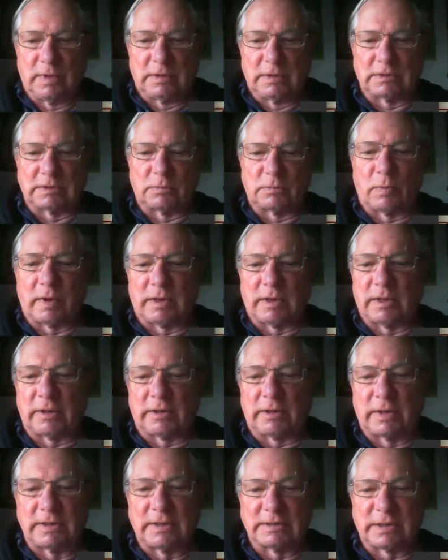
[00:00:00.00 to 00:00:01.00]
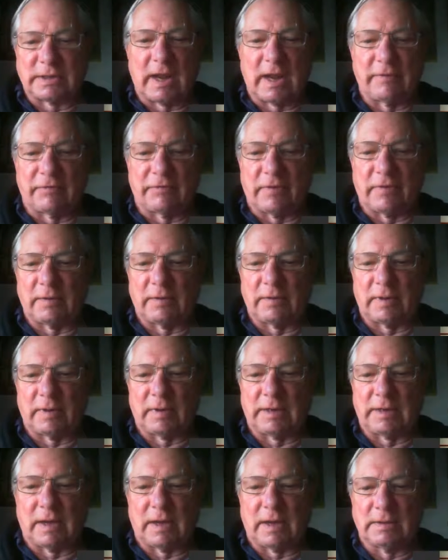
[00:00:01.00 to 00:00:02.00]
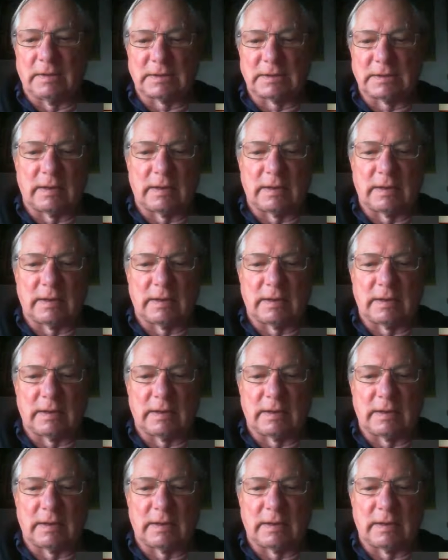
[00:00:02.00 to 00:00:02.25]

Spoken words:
Because one of the things that I find right now is